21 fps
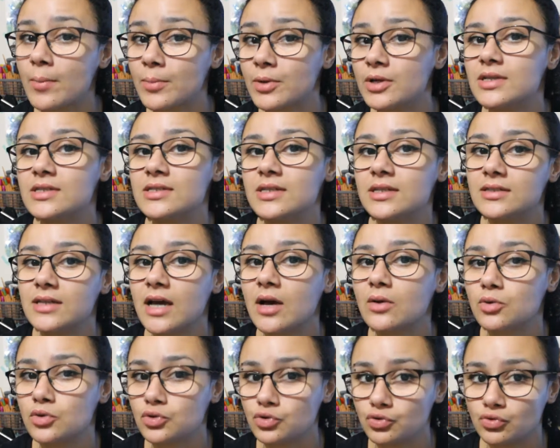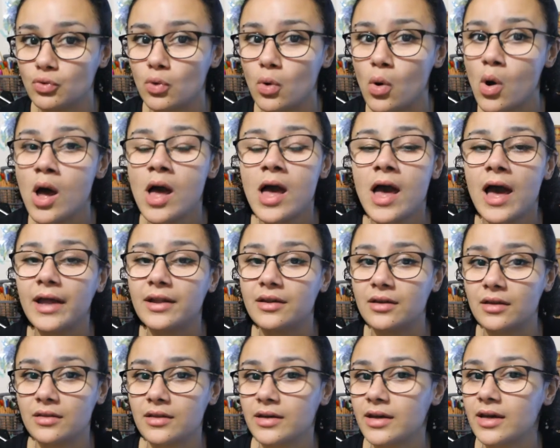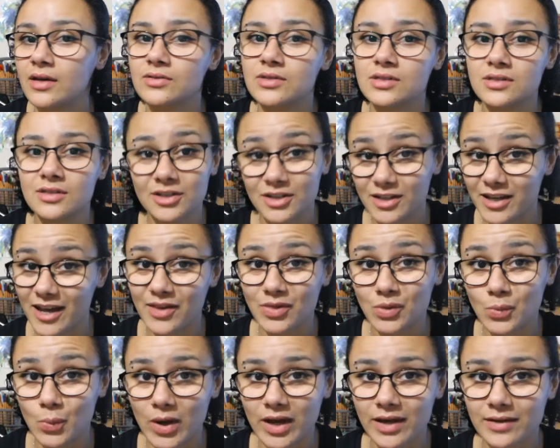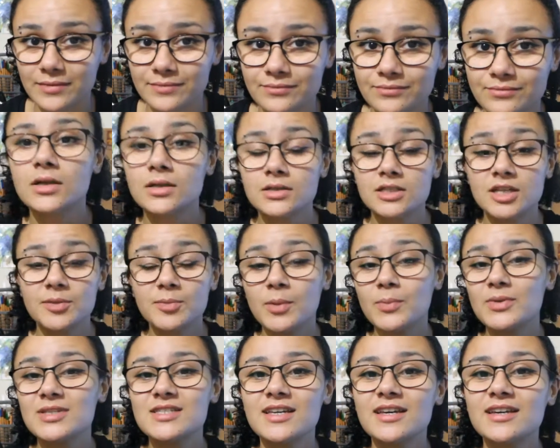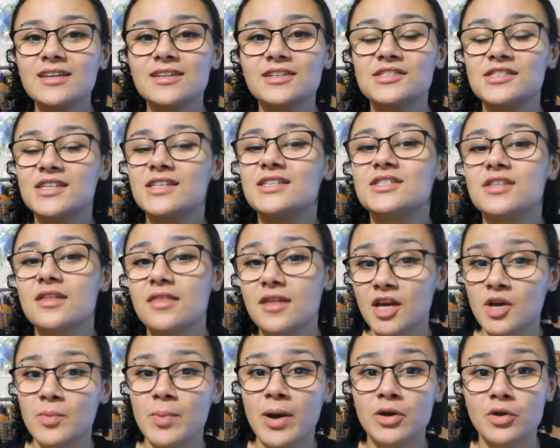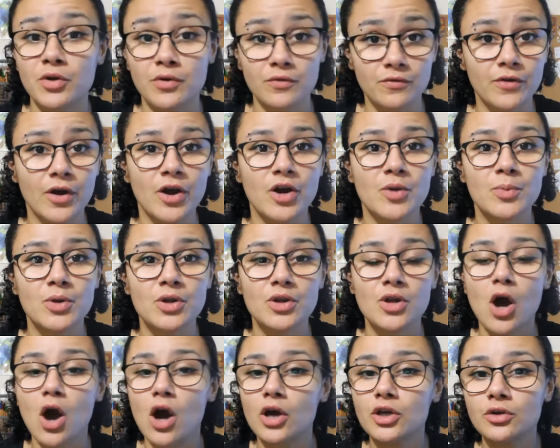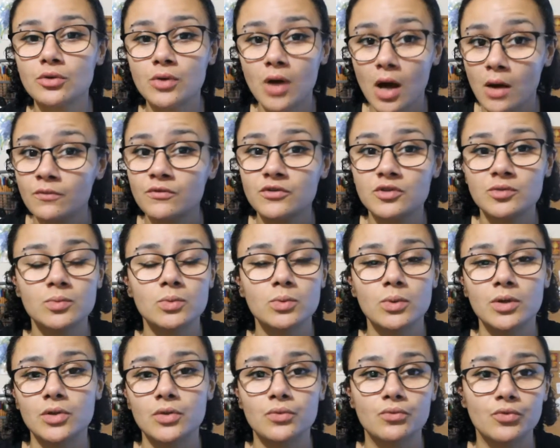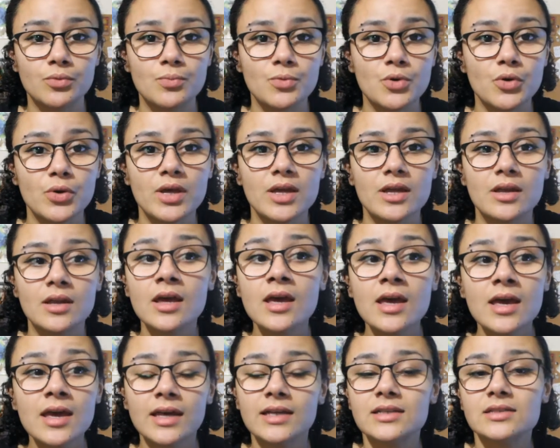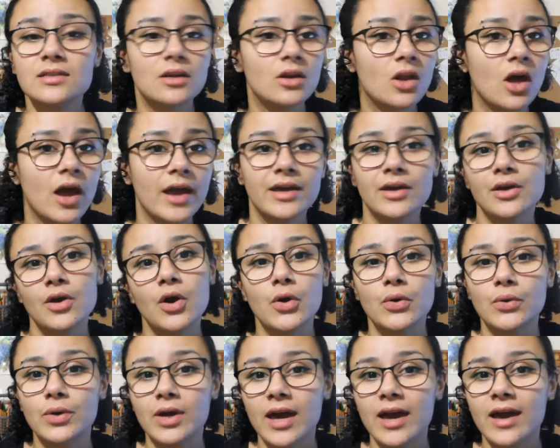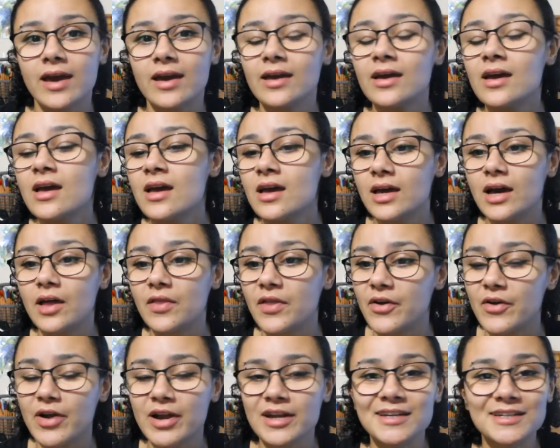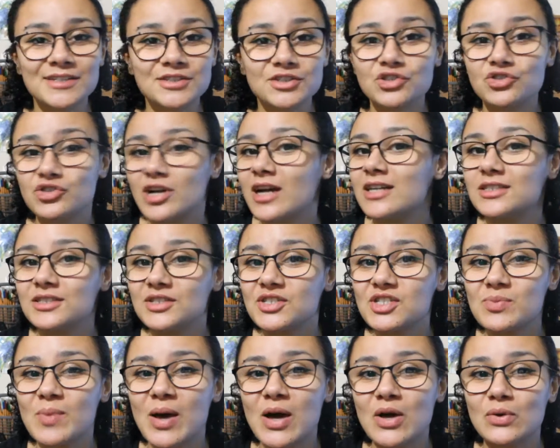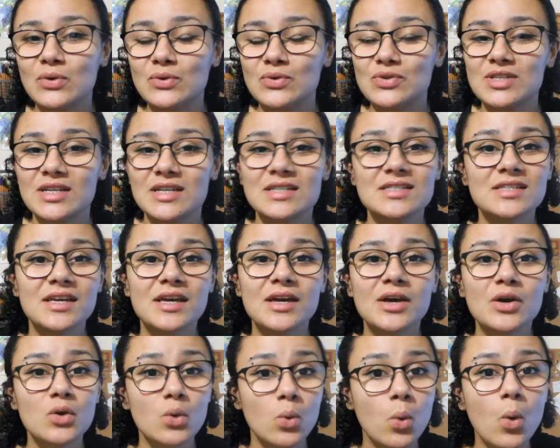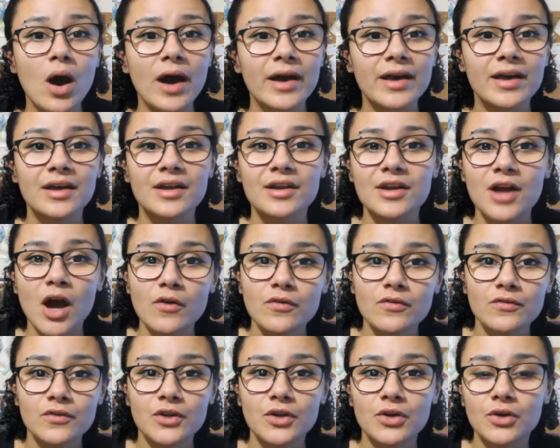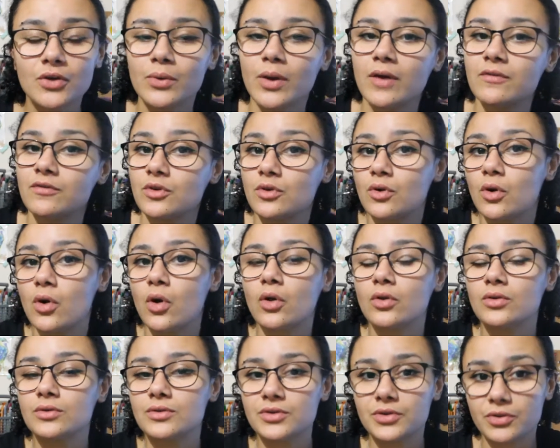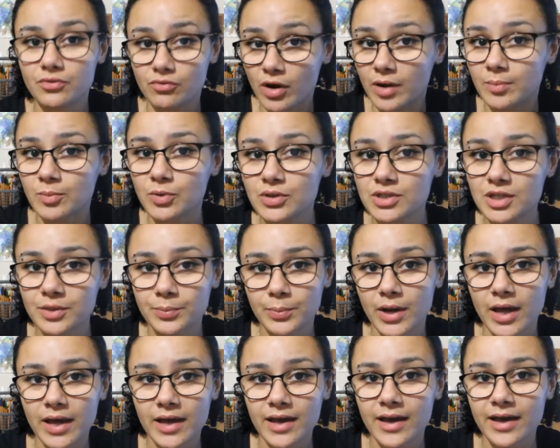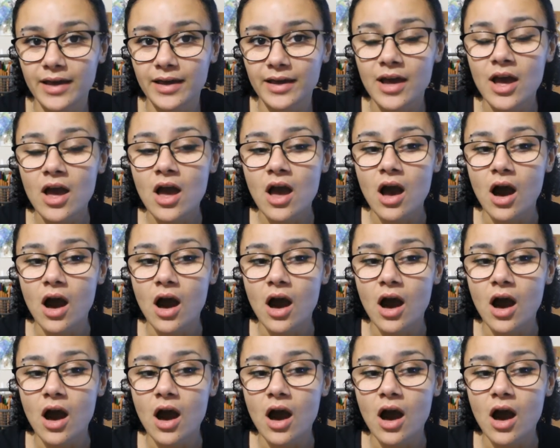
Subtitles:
I'm going to sit down and draw and nothing else is going to get in the way. Tip number 6 is to think about your environment. Are you comfortable in the room you're in? Is the lighting okay? Are there any distracting smells? Is it quiet enough for you? Have you got the right music playing?